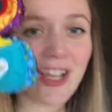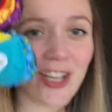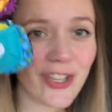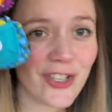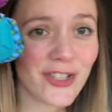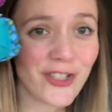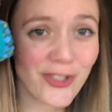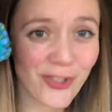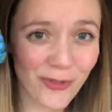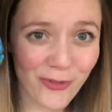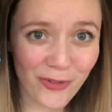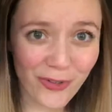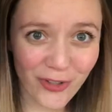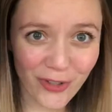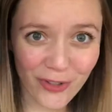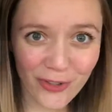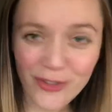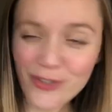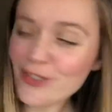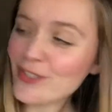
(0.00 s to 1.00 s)
so
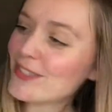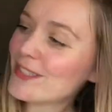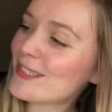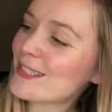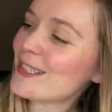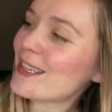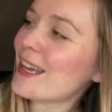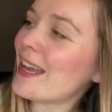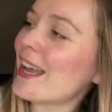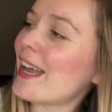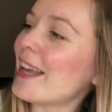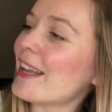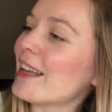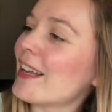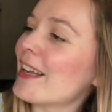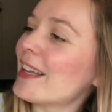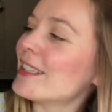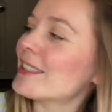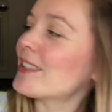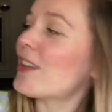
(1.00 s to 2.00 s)
cute. It
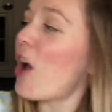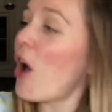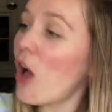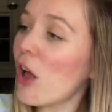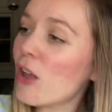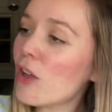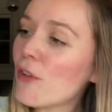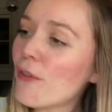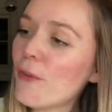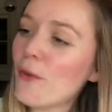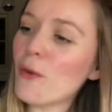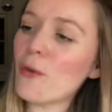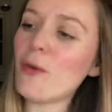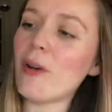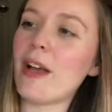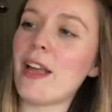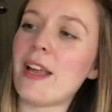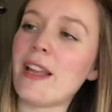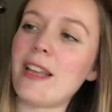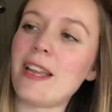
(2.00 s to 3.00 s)
is colourful.
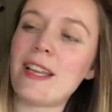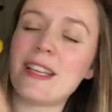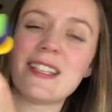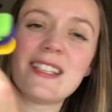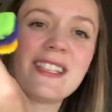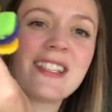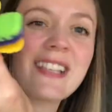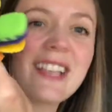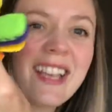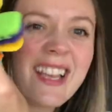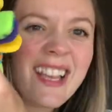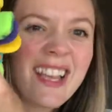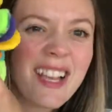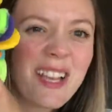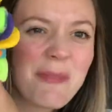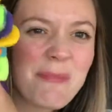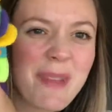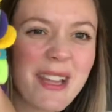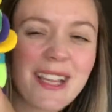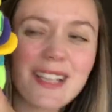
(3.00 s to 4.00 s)
It is
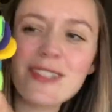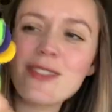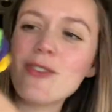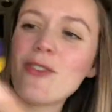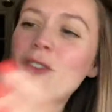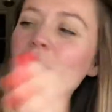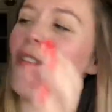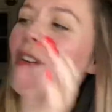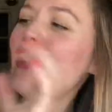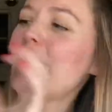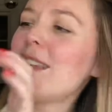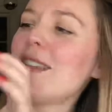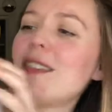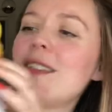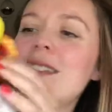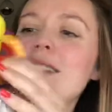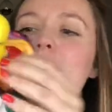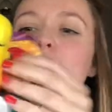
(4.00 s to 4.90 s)
makes noise. It's